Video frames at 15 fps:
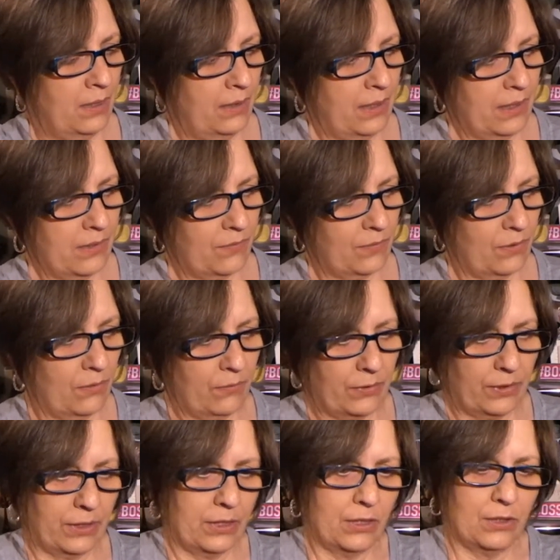That's what they're
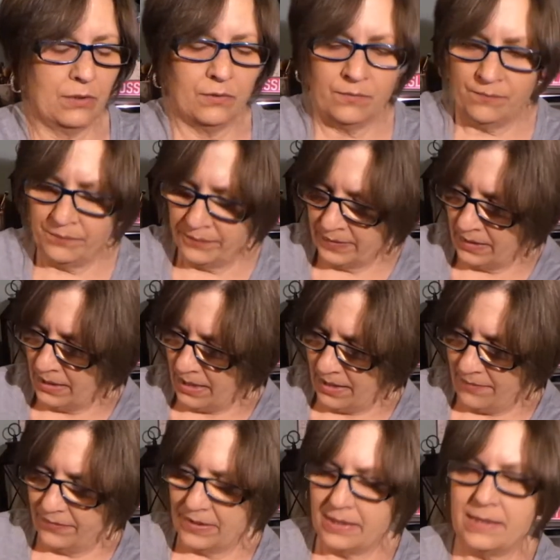really cute.
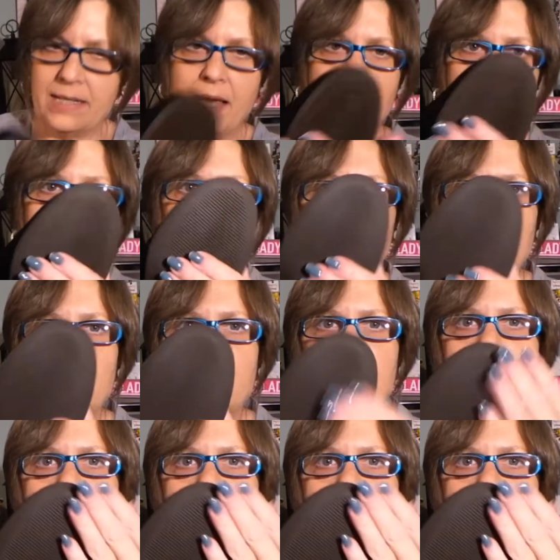And these have the